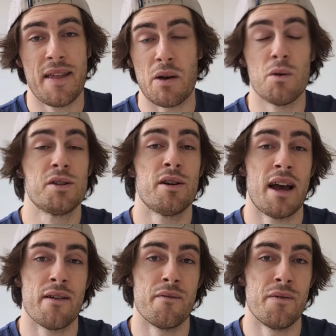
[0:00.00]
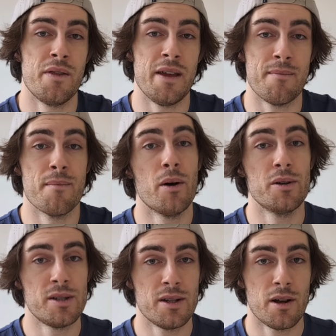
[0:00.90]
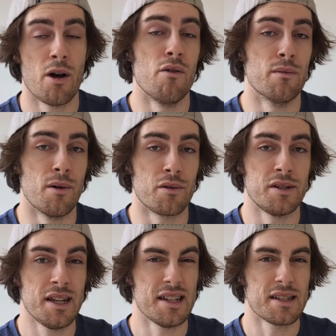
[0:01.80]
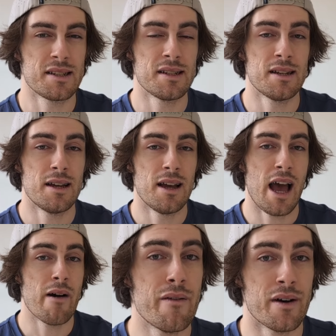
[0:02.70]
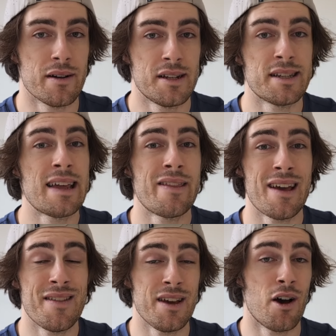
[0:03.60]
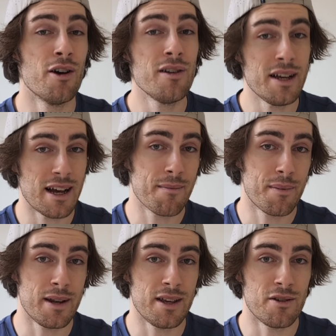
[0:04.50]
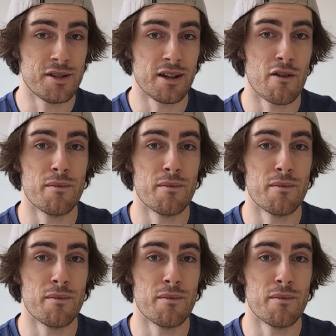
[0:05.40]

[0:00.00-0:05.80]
And they also have the most overmolded discs. However, to say that they are the only company using